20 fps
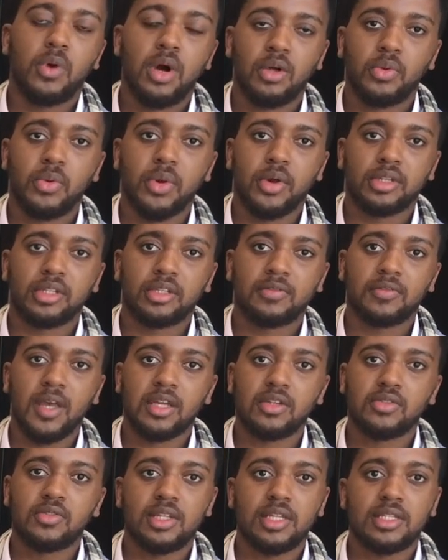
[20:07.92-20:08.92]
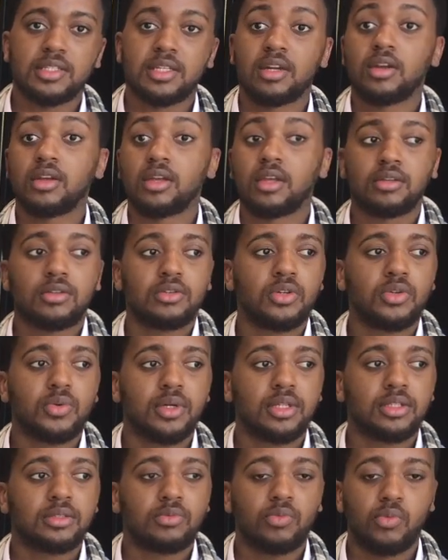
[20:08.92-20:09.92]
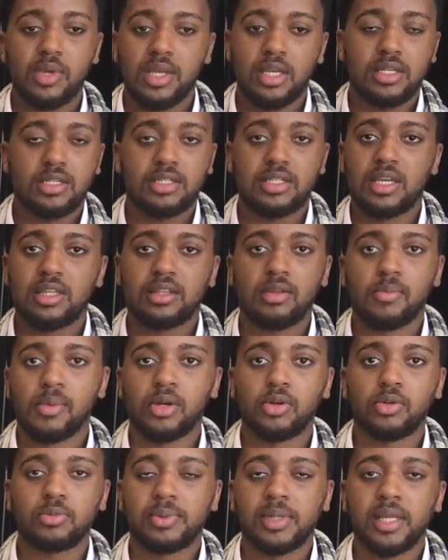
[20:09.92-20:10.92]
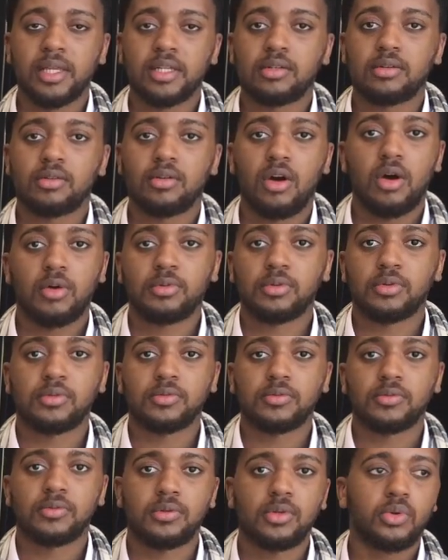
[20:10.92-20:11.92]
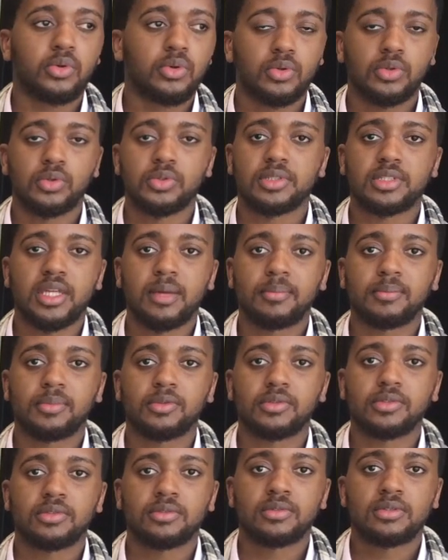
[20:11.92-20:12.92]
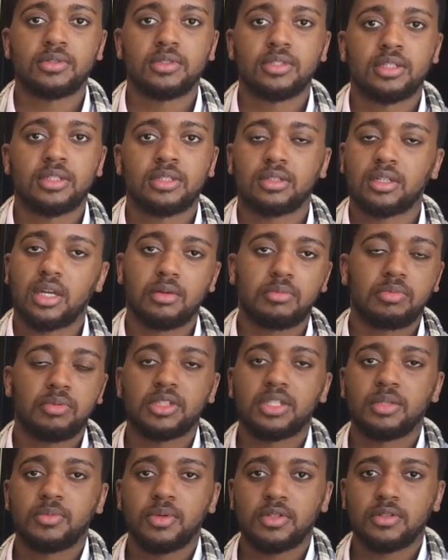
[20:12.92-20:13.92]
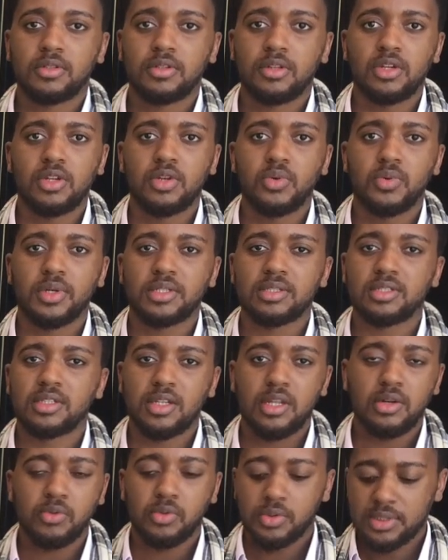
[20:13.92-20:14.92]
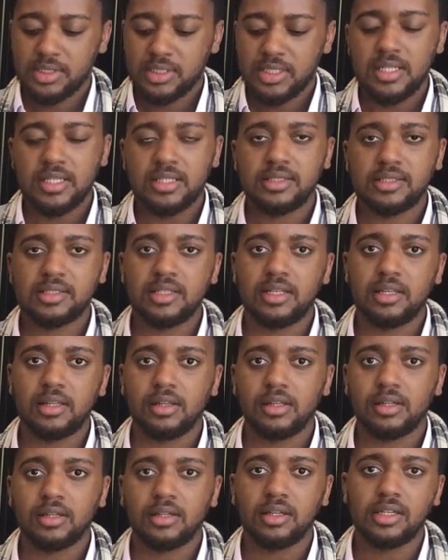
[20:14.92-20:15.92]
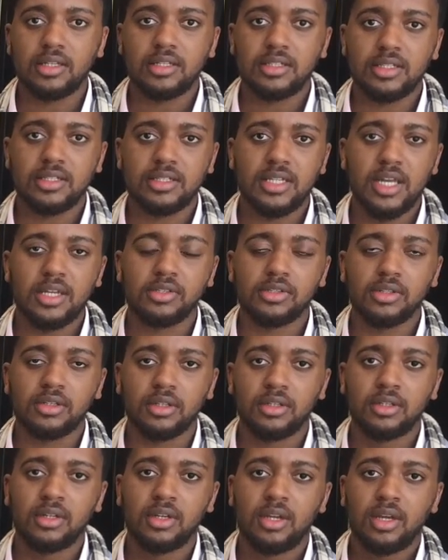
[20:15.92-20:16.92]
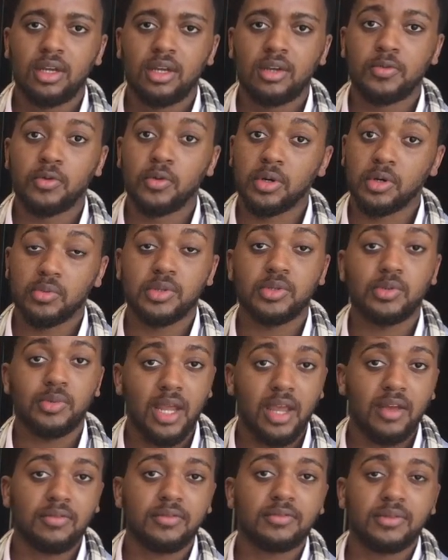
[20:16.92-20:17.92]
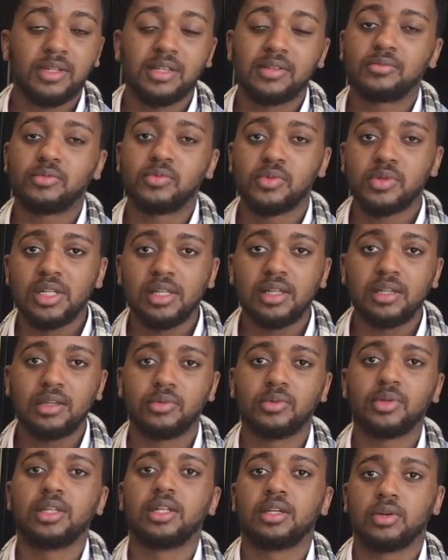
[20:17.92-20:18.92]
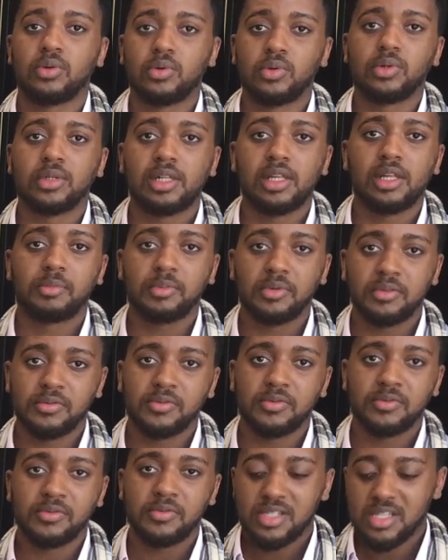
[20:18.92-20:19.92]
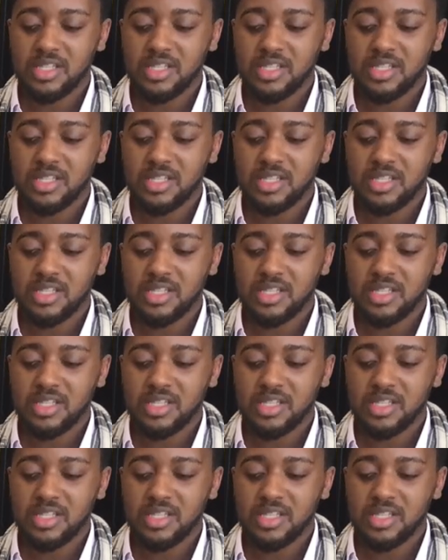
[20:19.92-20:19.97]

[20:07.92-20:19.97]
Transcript: While we are at the factory, they said, hey, you know what, we can take the metal plate off of your old samples and put them onto the new ones, and then we'll CNC the indentation for it, which we have a really, really cool clip of